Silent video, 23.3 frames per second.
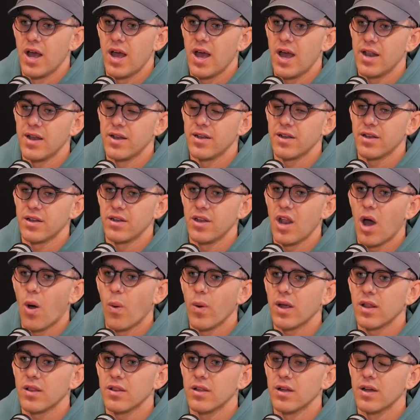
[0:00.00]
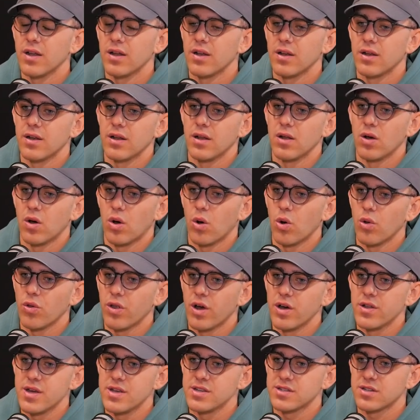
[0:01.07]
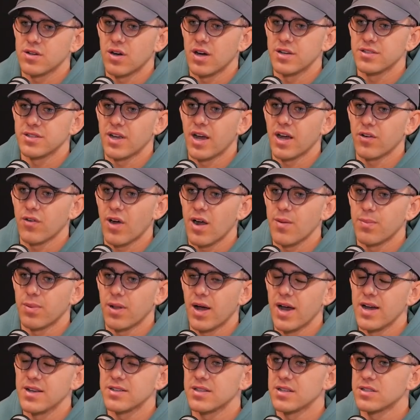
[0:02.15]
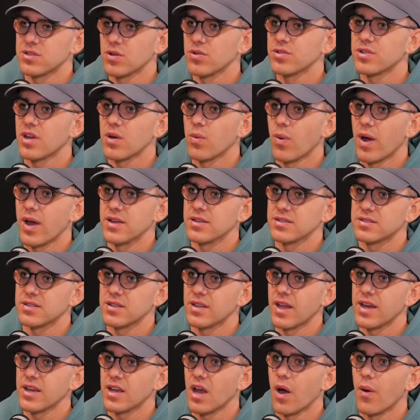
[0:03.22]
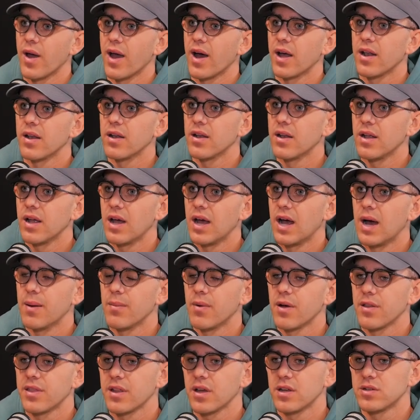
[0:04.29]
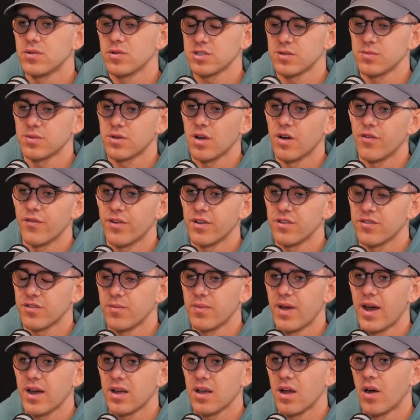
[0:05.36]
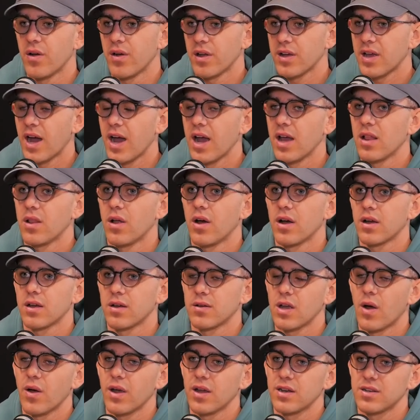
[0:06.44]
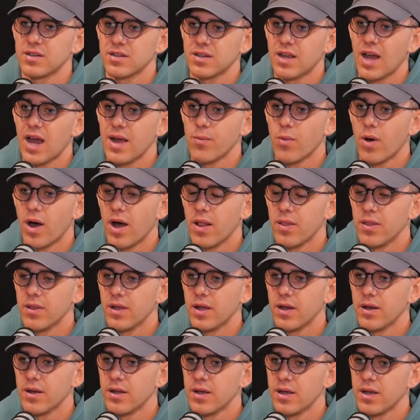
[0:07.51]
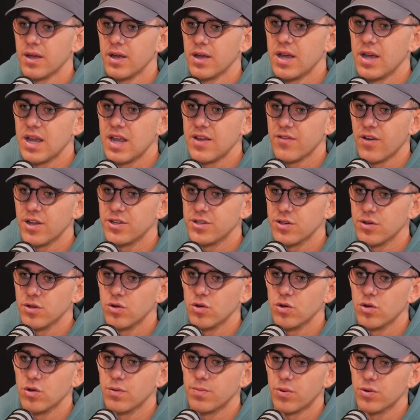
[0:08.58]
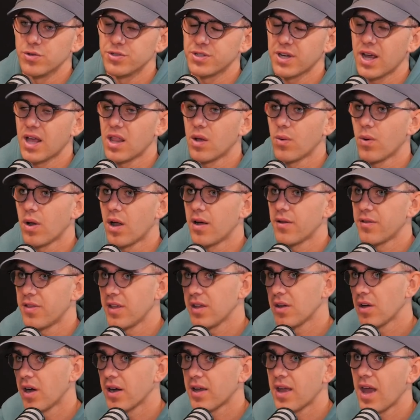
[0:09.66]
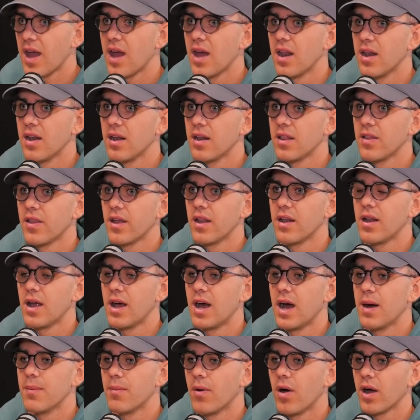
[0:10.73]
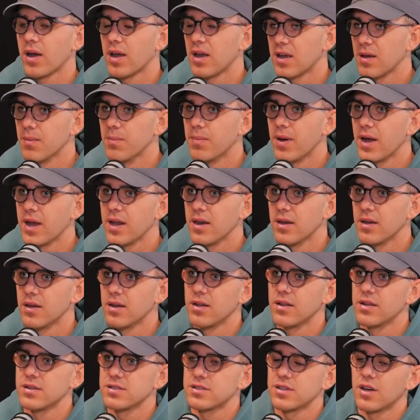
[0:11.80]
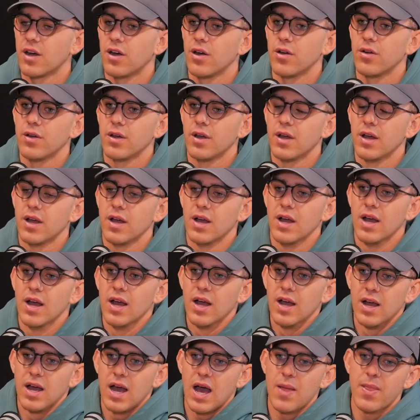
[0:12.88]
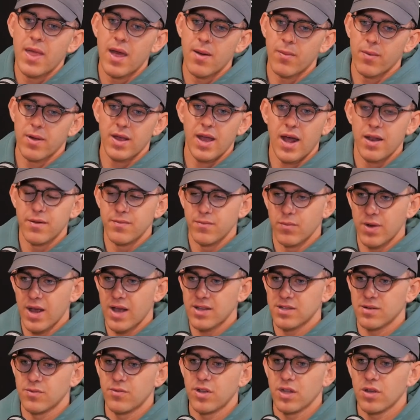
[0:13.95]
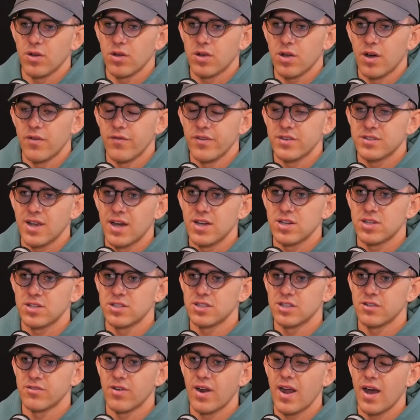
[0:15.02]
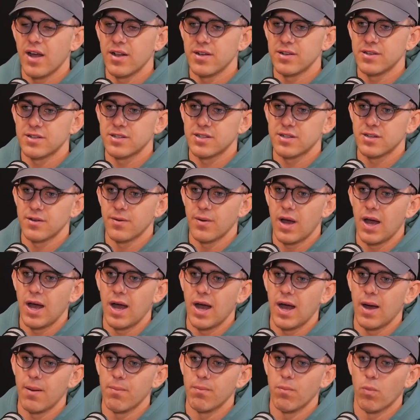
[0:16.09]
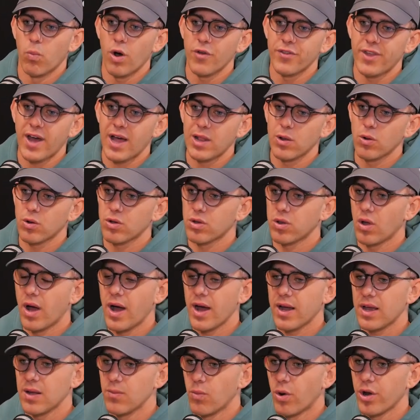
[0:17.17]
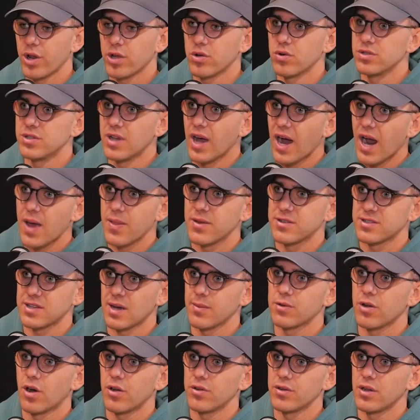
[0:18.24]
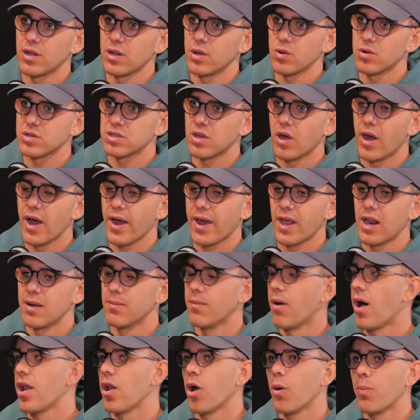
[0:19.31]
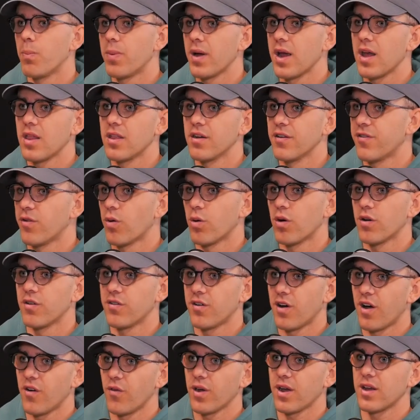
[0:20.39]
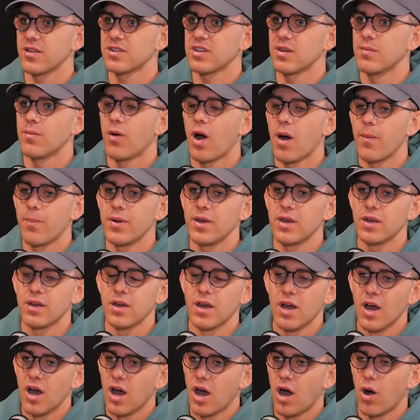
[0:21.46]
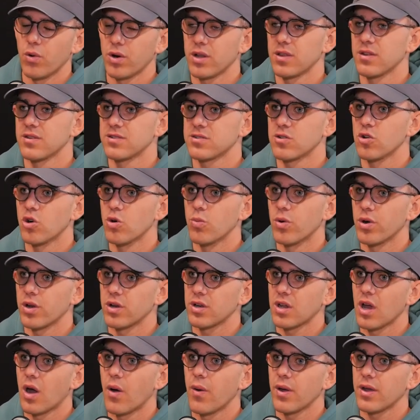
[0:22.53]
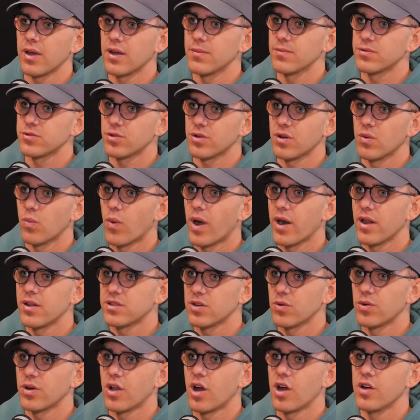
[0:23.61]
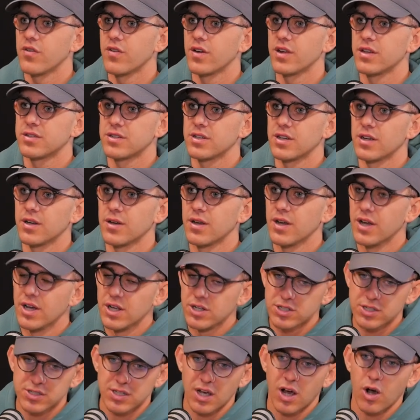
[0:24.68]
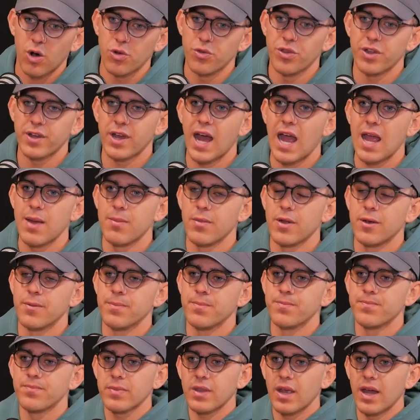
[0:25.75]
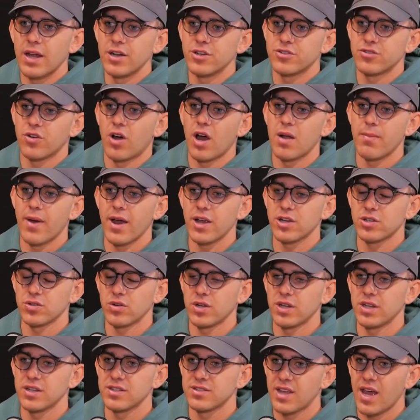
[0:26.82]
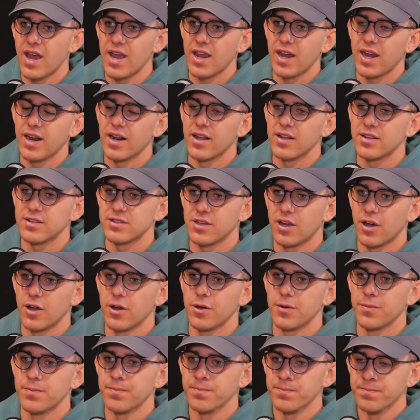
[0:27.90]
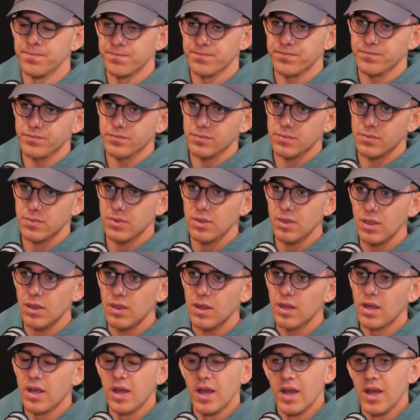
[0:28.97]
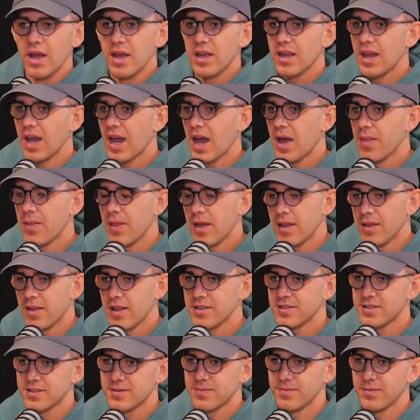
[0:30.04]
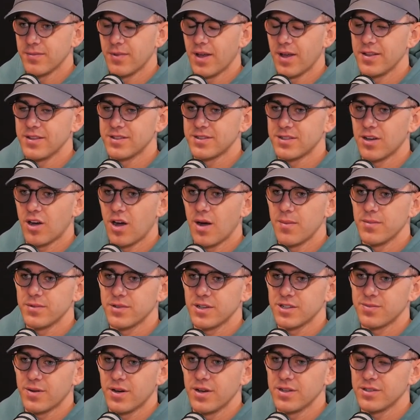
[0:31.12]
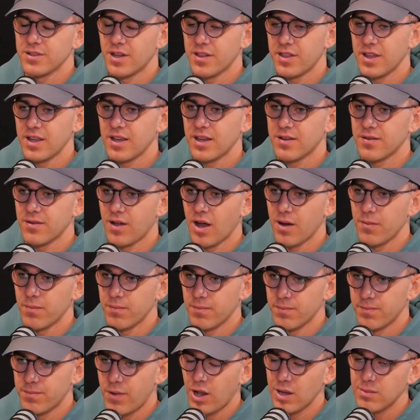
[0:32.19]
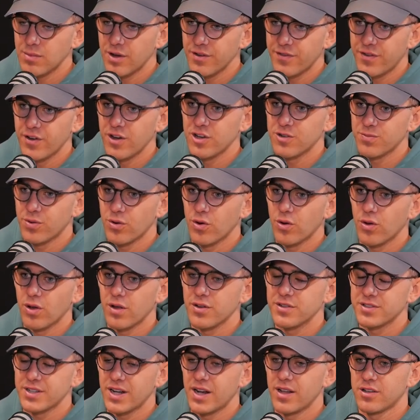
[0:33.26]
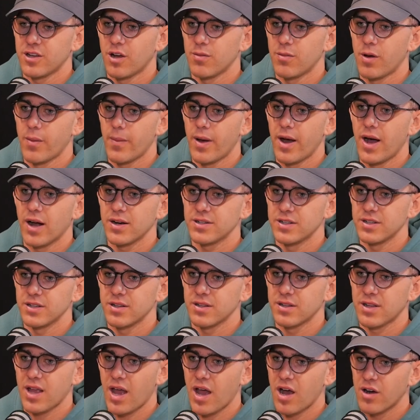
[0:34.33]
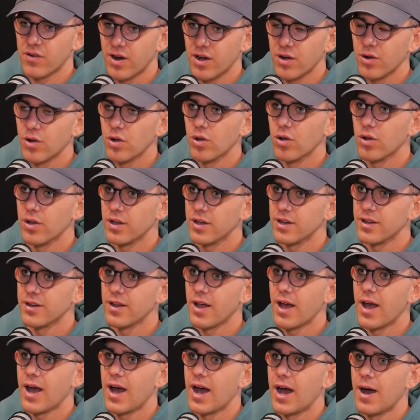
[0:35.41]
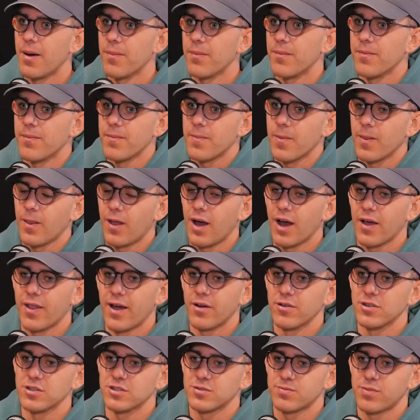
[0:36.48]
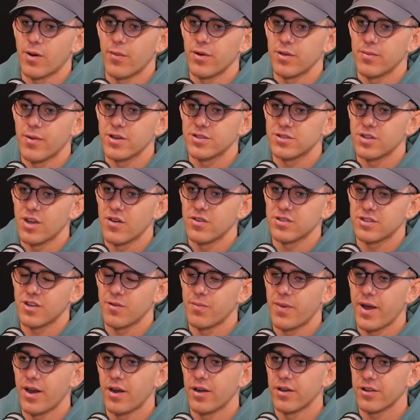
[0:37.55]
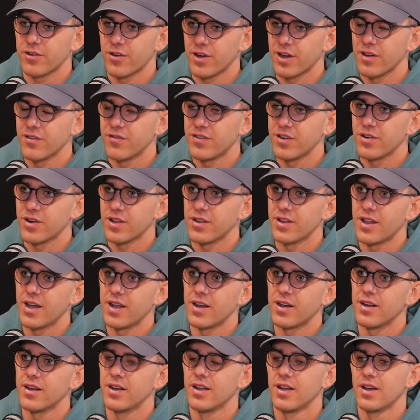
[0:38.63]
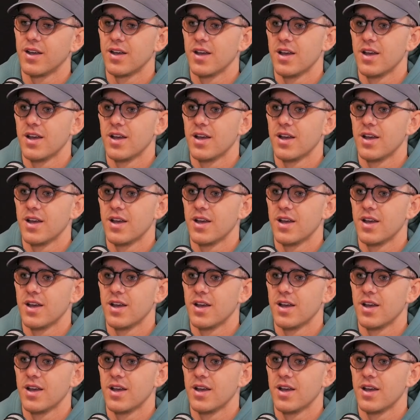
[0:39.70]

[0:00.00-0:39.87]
and knowing that although these guys are great players, there's also ways that they go out. I think I took some confidence from that, going, okay, like going into game one, that if I do put together what I think I can, that I can compete. So, and then we had some really good conversations around what that looked like and what a good day in the subcontinent looks like. And it might not be the 4 or 5 wickets. It might be holding the scoreboard and going at sort of 1 and 2 and over to just hold the game and try and make sure you're staying in it. So, yeah, and then there's times, I suppose, I think, like, bowling my first ball, I was standing at the top of my mark to KL Rahul, and like, that was probably the most nervous I've been on a cricket field. And then